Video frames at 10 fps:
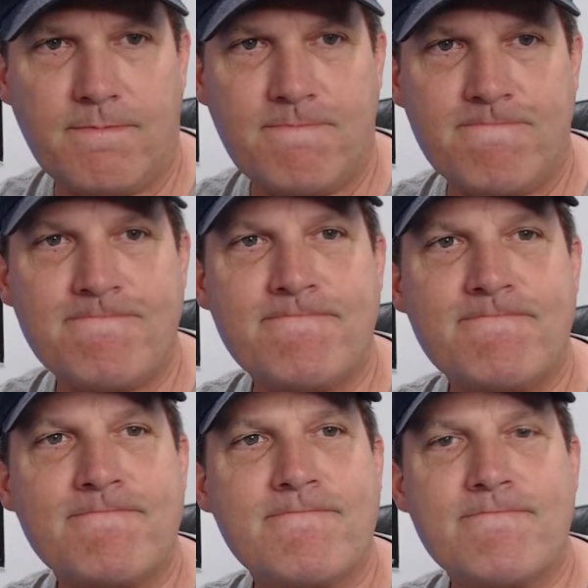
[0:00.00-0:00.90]

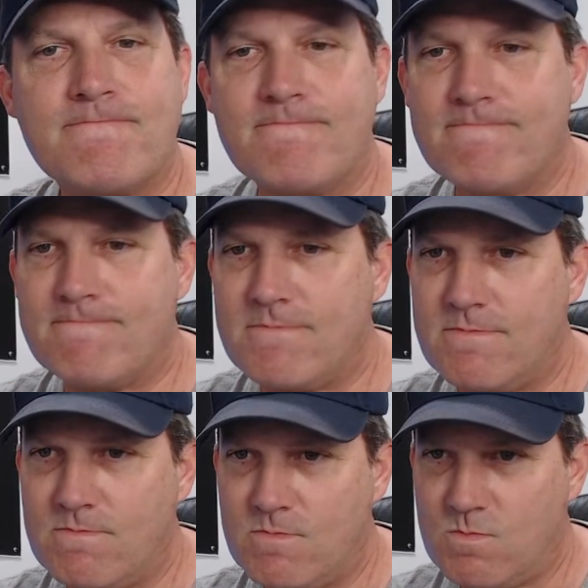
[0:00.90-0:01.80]

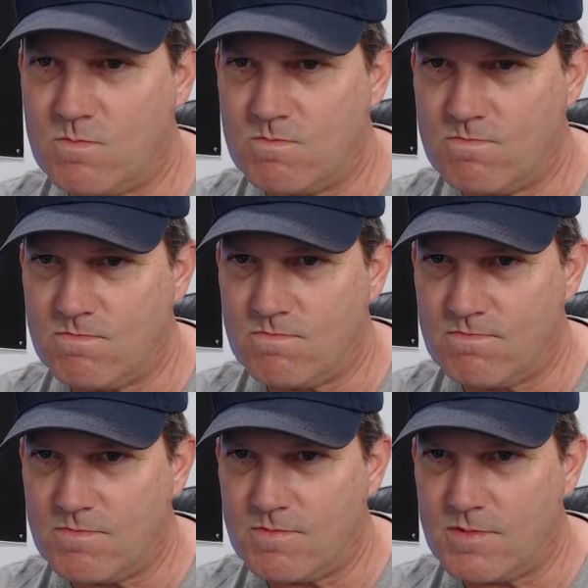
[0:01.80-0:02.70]

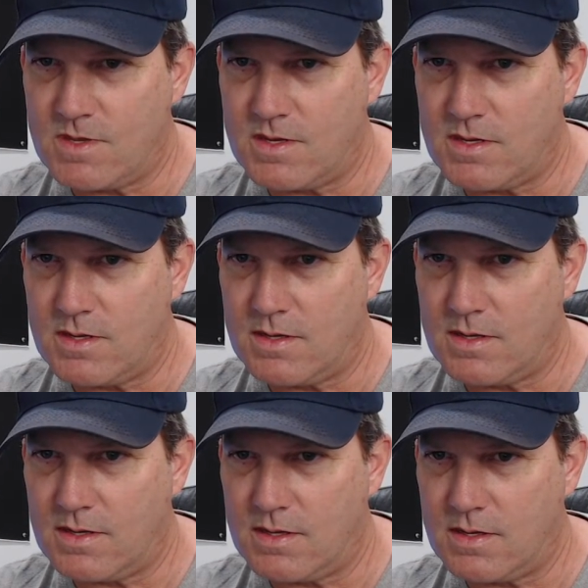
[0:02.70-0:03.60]

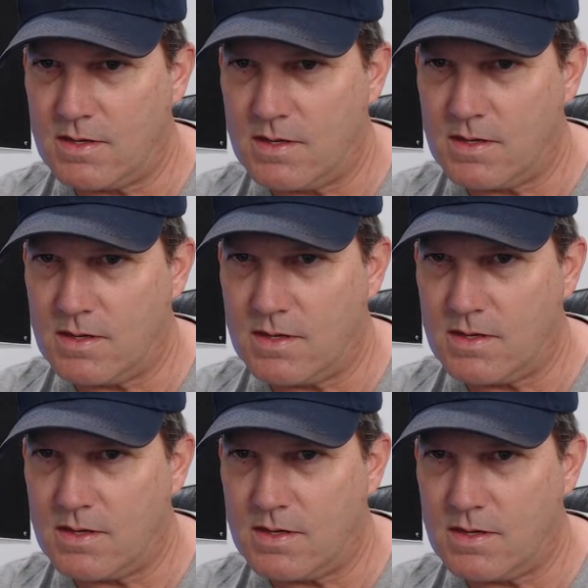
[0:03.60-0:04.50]

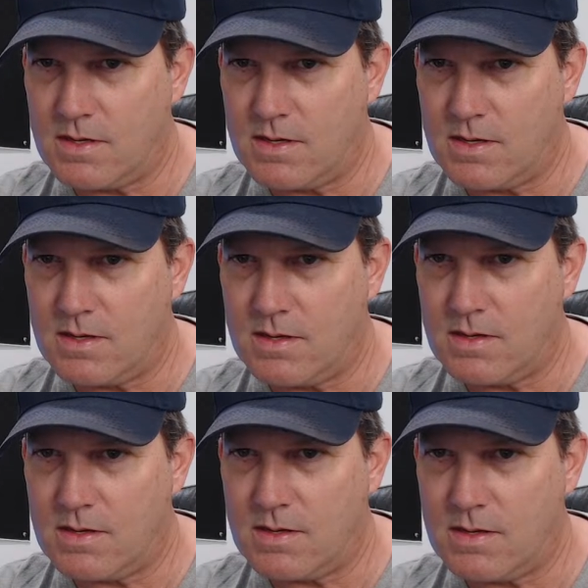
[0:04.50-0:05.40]
(no one is talking)